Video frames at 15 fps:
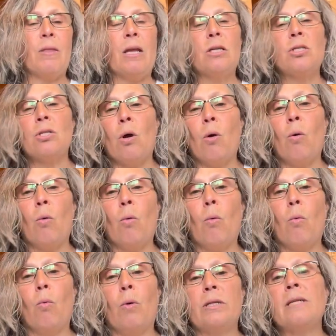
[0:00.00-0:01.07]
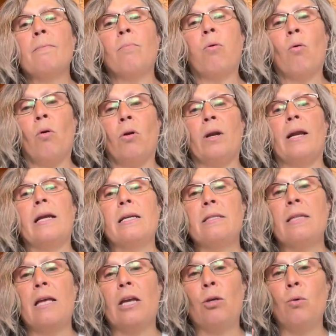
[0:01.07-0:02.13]
So what's important is
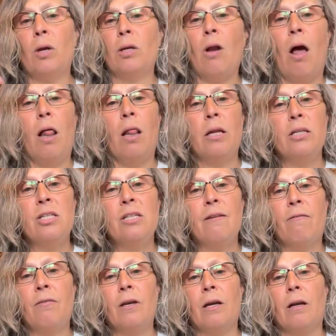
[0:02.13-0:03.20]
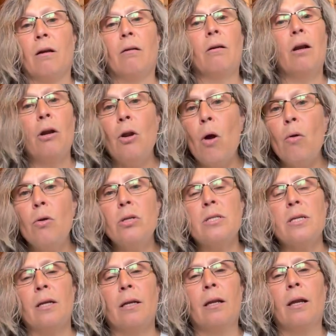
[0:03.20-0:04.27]
that you acknowledge the fear, notice
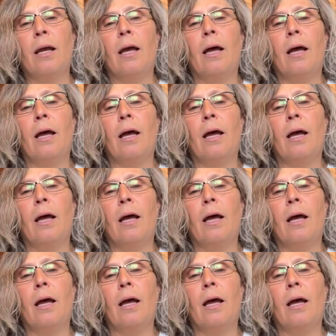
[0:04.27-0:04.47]
it,